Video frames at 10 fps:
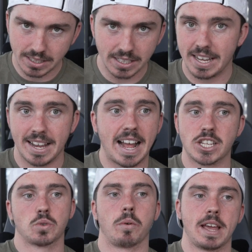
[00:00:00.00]
And that's
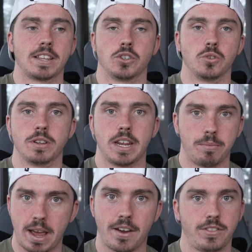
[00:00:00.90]
just what we had to do, and
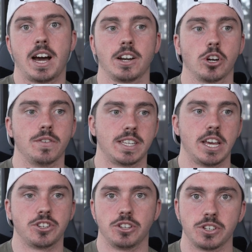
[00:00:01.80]
have the hard
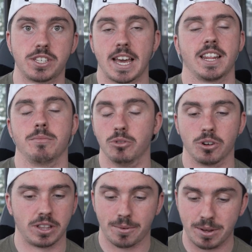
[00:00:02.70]
conversation and just say to them,
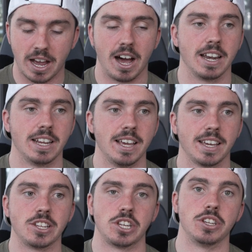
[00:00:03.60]
look, like, we can't
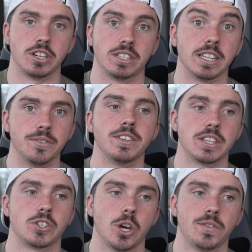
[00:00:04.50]
continue to deliver
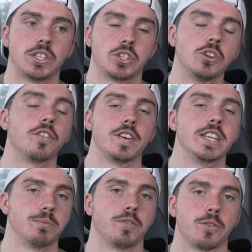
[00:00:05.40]
this service. It's just not
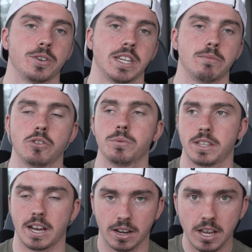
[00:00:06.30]
feasible for us anymore with
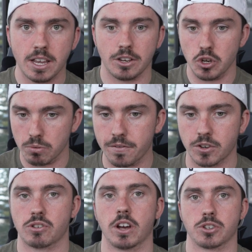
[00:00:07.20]
our new
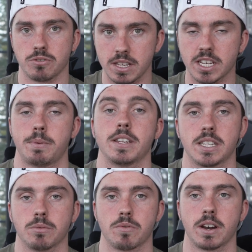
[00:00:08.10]
infrastructure and the expenses
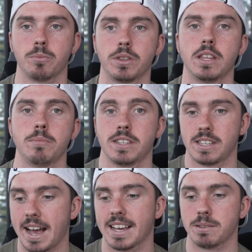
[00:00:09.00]
that we're running within the business.
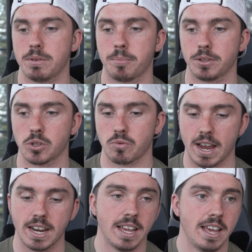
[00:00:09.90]
It has to be up at this
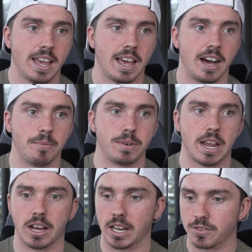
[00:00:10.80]
rate.
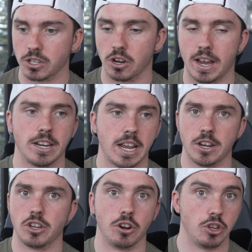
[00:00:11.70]
Now, I'd love to know,
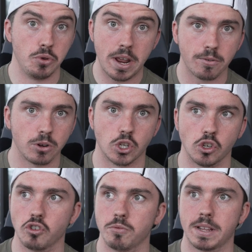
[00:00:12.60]
and you never
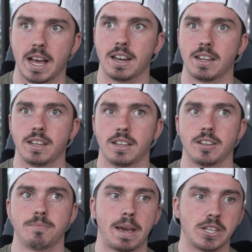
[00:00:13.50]
assume that
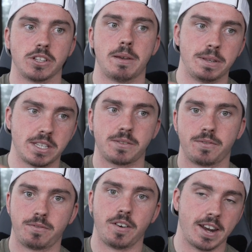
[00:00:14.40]
based on their business
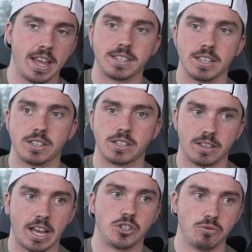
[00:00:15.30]
finances,
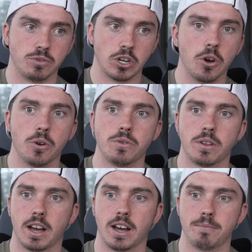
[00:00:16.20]
as you would
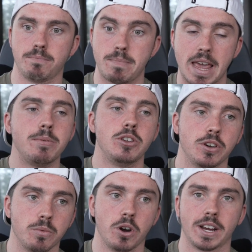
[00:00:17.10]
know, maybe you
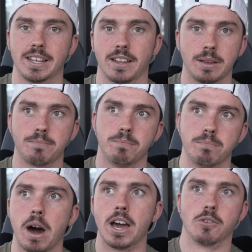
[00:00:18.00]
can work out that they
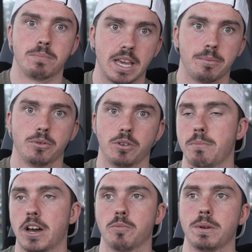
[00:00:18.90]
might not be able or
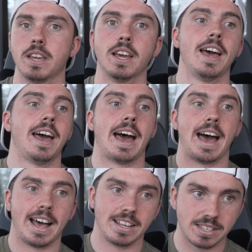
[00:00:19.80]
might not be
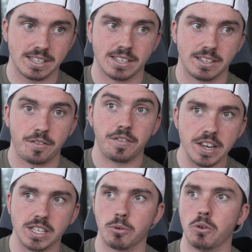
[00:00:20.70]
as
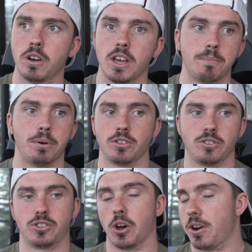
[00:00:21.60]
feasible,
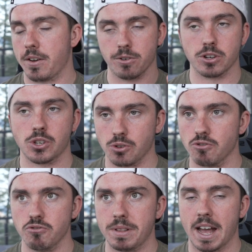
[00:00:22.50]
but don't ever
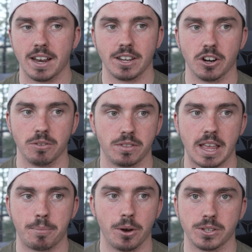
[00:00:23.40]
assume that,
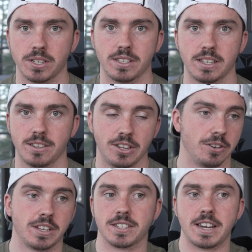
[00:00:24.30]
that person's,
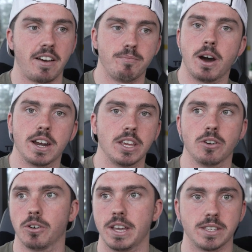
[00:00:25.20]
doesn't have money
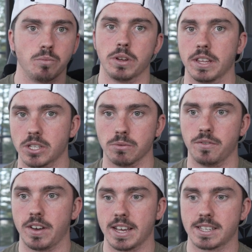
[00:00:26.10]
or isn't willing to
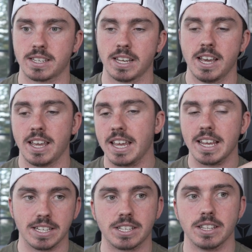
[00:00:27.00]
invest
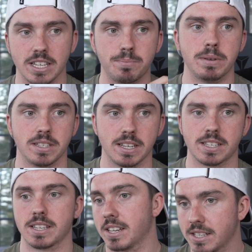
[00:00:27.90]
into this
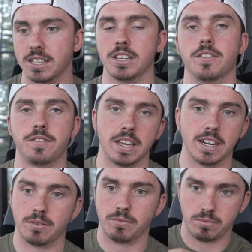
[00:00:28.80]
business and continue to feed
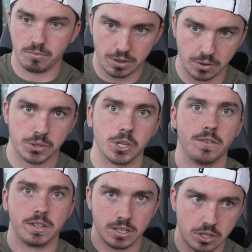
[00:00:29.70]
it with your
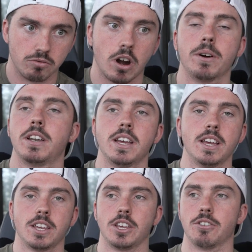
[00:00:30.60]
services to grow it.
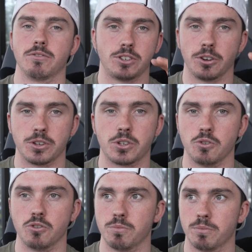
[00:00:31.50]
Don't
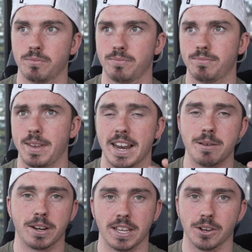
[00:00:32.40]
assume
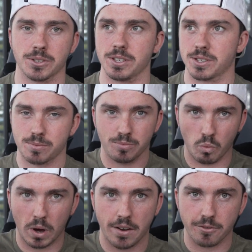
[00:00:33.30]
anybody else's
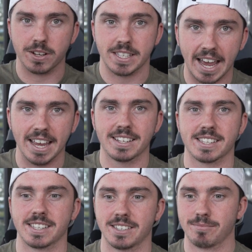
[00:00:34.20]
whatever it
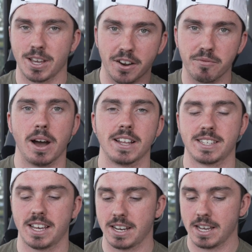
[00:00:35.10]
takes kind of
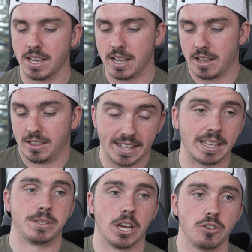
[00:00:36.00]
mindset. Let
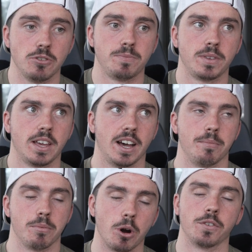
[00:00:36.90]
them tell you,
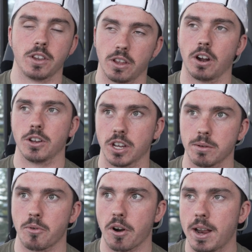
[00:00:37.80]
but more often than not, you're going
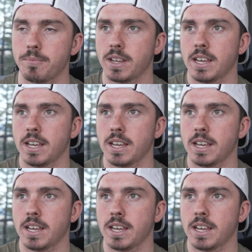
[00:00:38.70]
to be right.